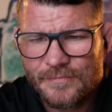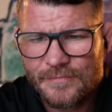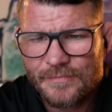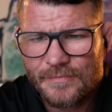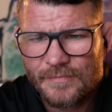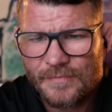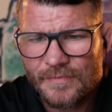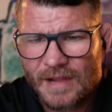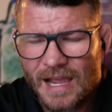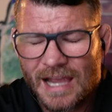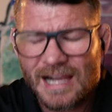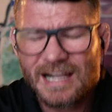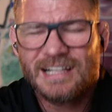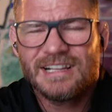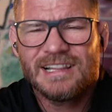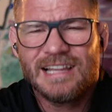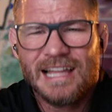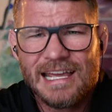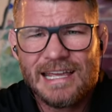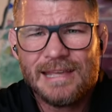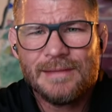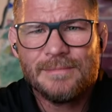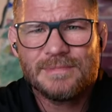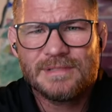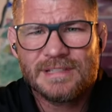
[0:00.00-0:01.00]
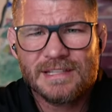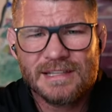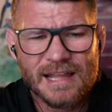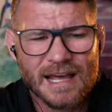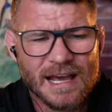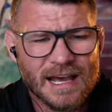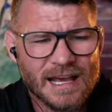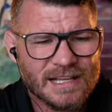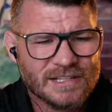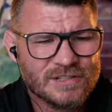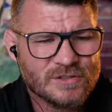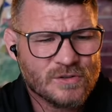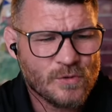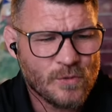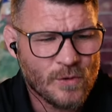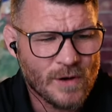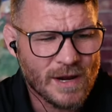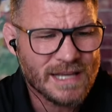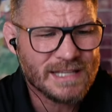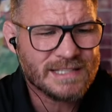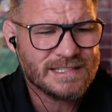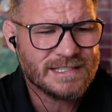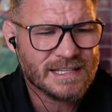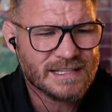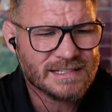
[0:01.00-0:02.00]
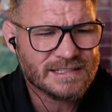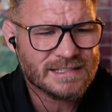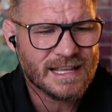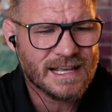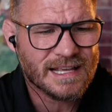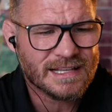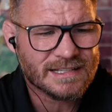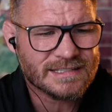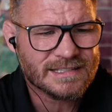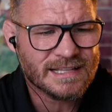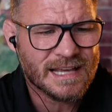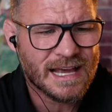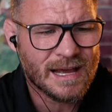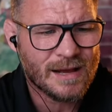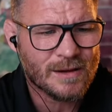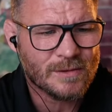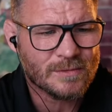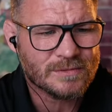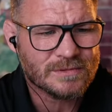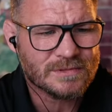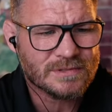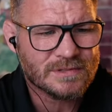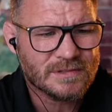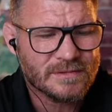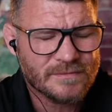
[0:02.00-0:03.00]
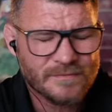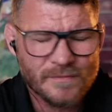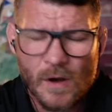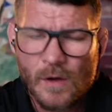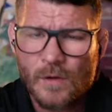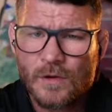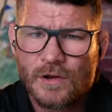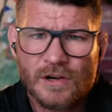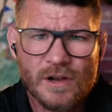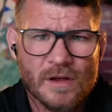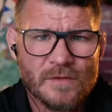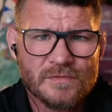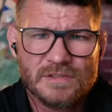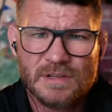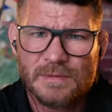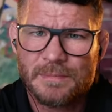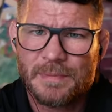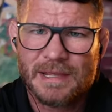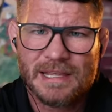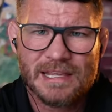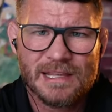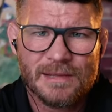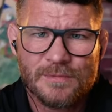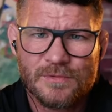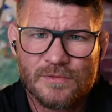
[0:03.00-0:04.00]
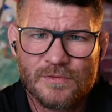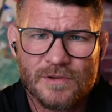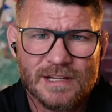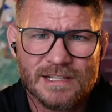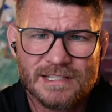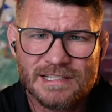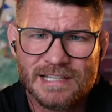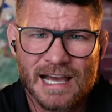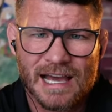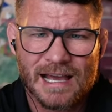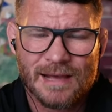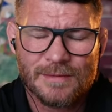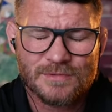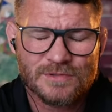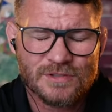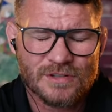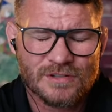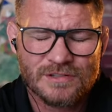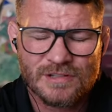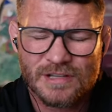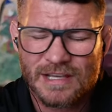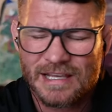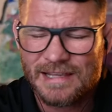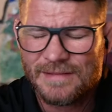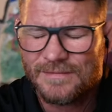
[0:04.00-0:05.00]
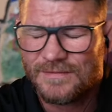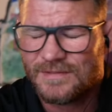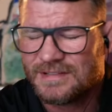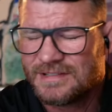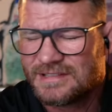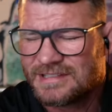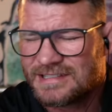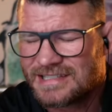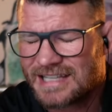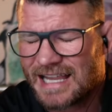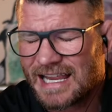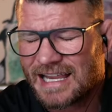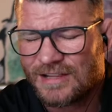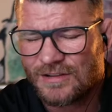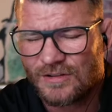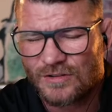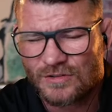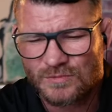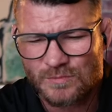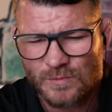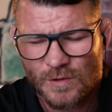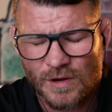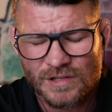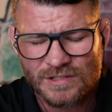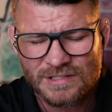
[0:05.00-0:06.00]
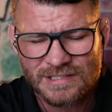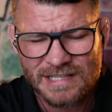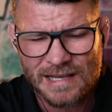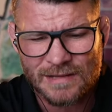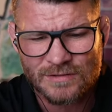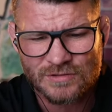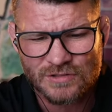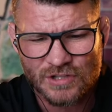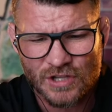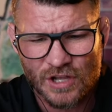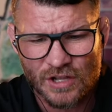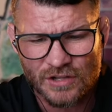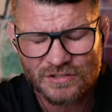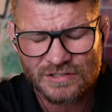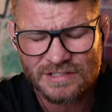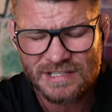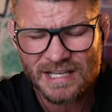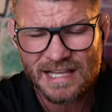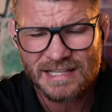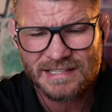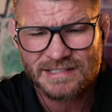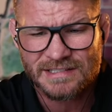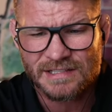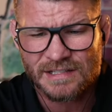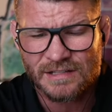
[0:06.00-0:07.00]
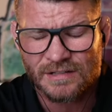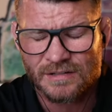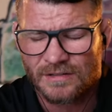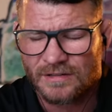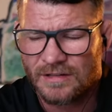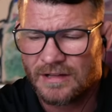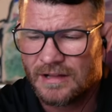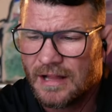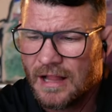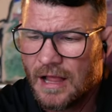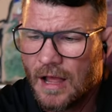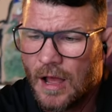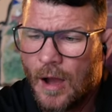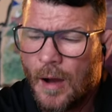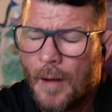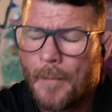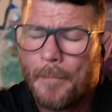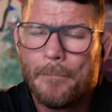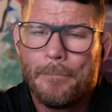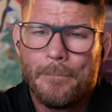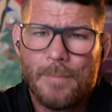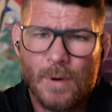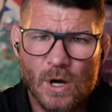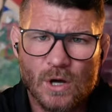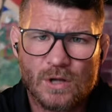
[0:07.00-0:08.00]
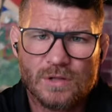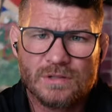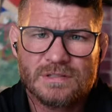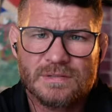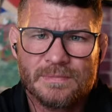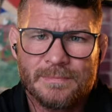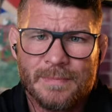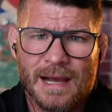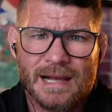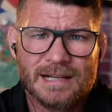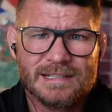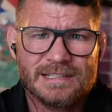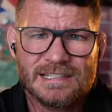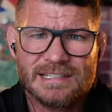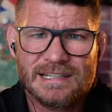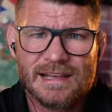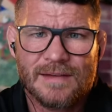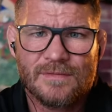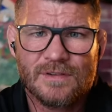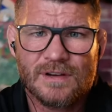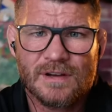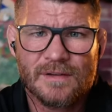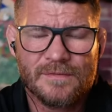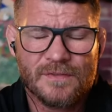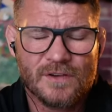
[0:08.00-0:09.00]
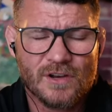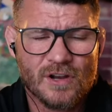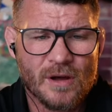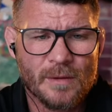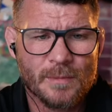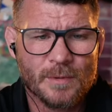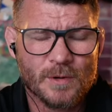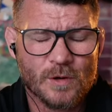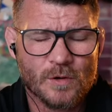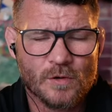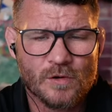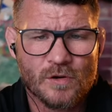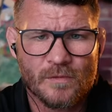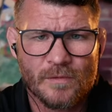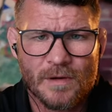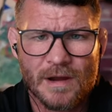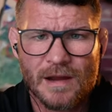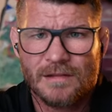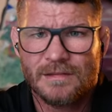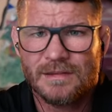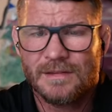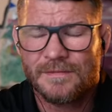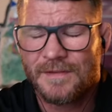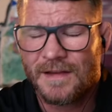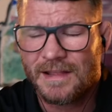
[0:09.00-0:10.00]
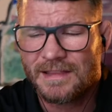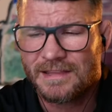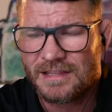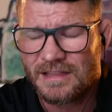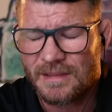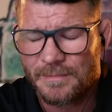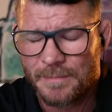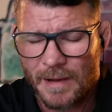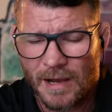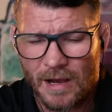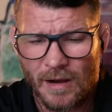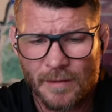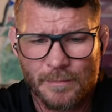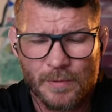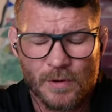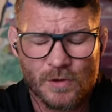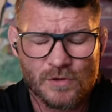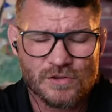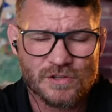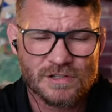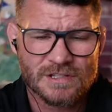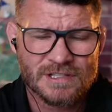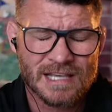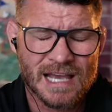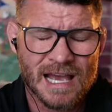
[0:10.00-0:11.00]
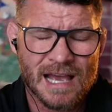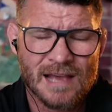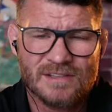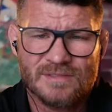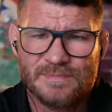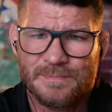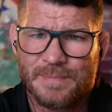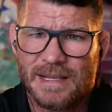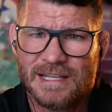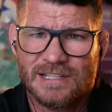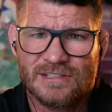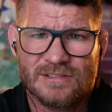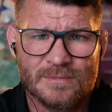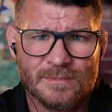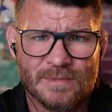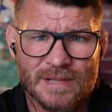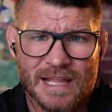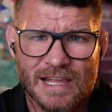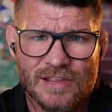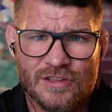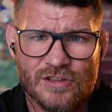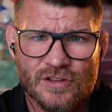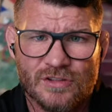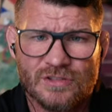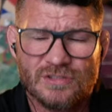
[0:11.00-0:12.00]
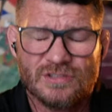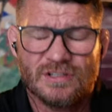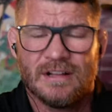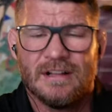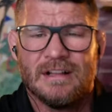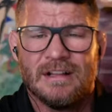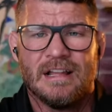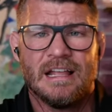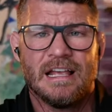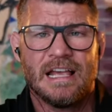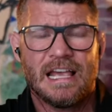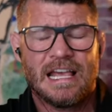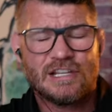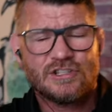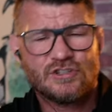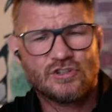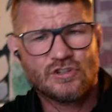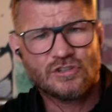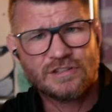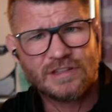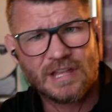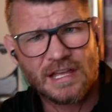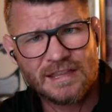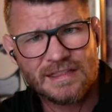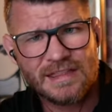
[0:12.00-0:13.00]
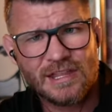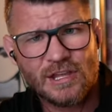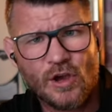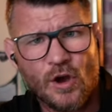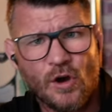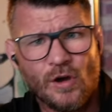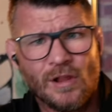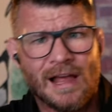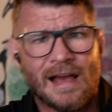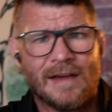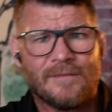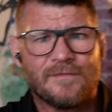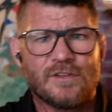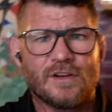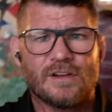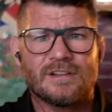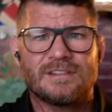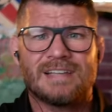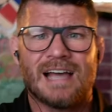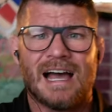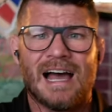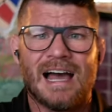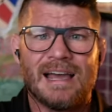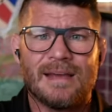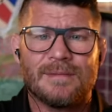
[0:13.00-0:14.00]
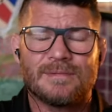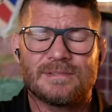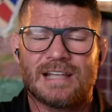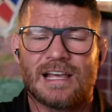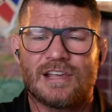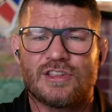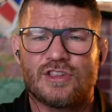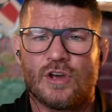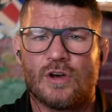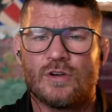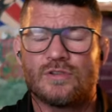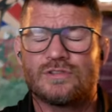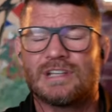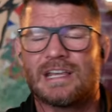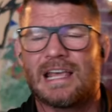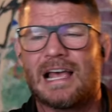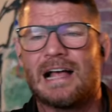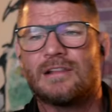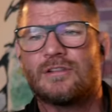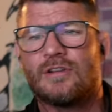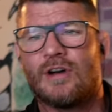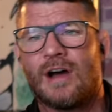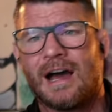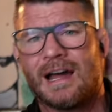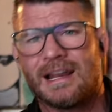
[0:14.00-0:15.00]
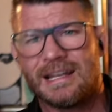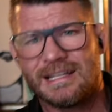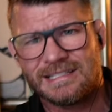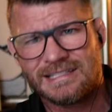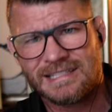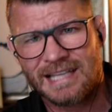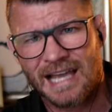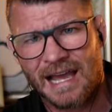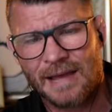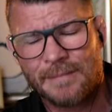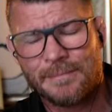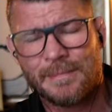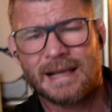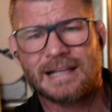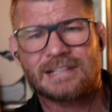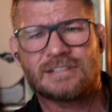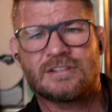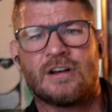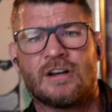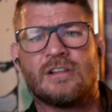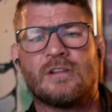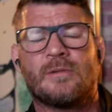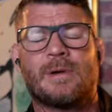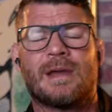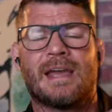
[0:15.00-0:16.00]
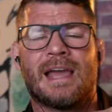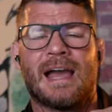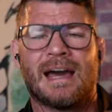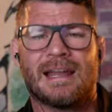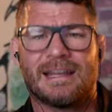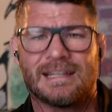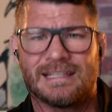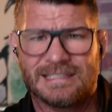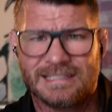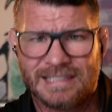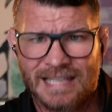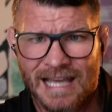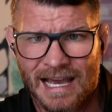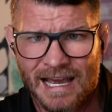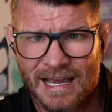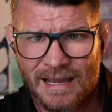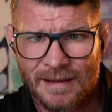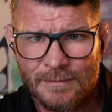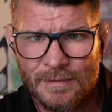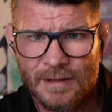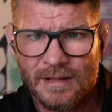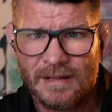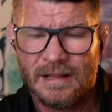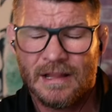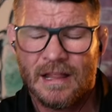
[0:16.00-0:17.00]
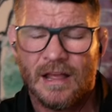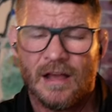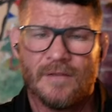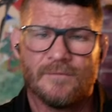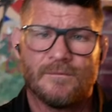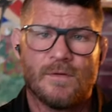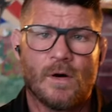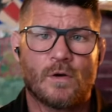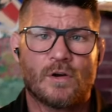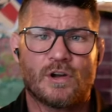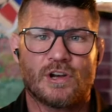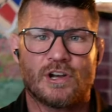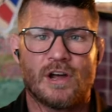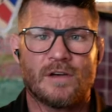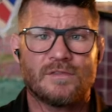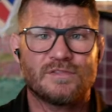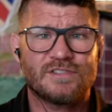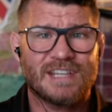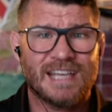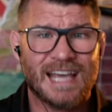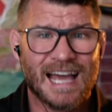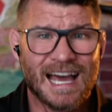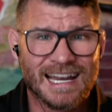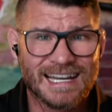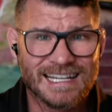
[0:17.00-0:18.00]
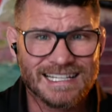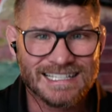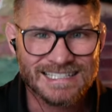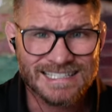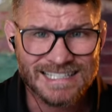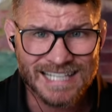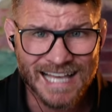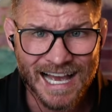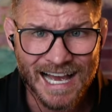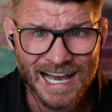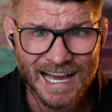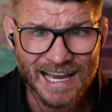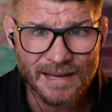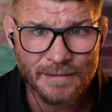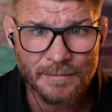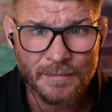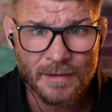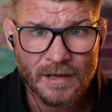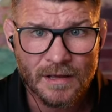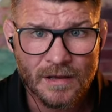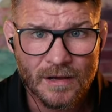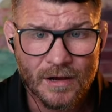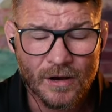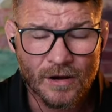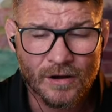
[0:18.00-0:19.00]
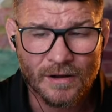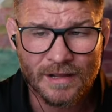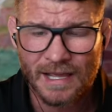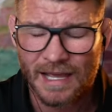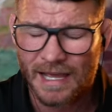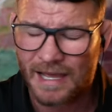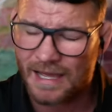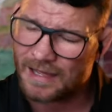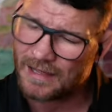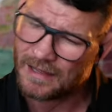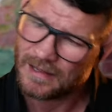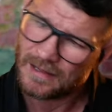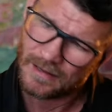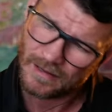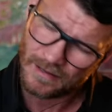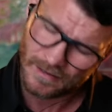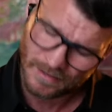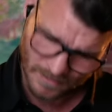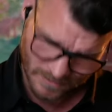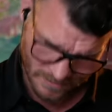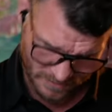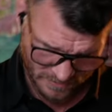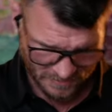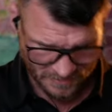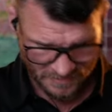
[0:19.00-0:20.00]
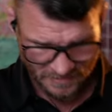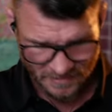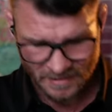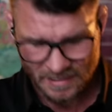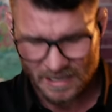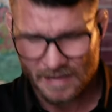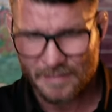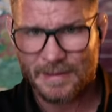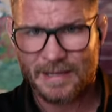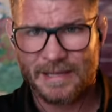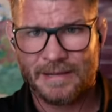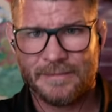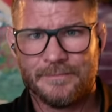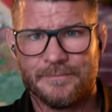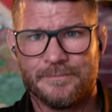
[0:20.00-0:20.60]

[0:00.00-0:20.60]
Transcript: a claim to that, as crazy as that sounds. Volkanovski beat him three times, so to even say those words sounds nonsensical. But Max is having a phenomenal career, defended the belt a bunch of times, beat some legends. It's just that they all have their times. Like Jose Aldo had his time, Max Holloway had his time, Volkanovski had his time, okay? I mean,